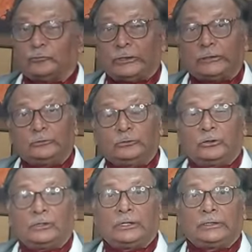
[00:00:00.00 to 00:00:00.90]
into
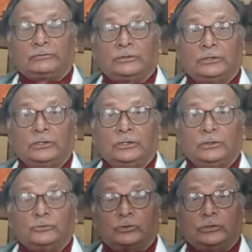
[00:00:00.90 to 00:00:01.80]
our hands.
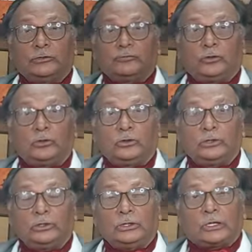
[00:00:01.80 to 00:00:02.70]
So therefore,
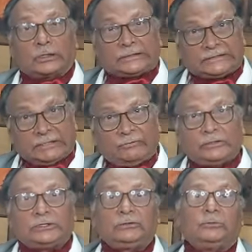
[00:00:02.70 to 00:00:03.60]

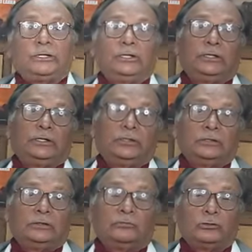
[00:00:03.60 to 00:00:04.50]
73 Brigade
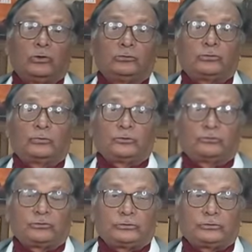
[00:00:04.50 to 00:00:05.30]
was also pushed in.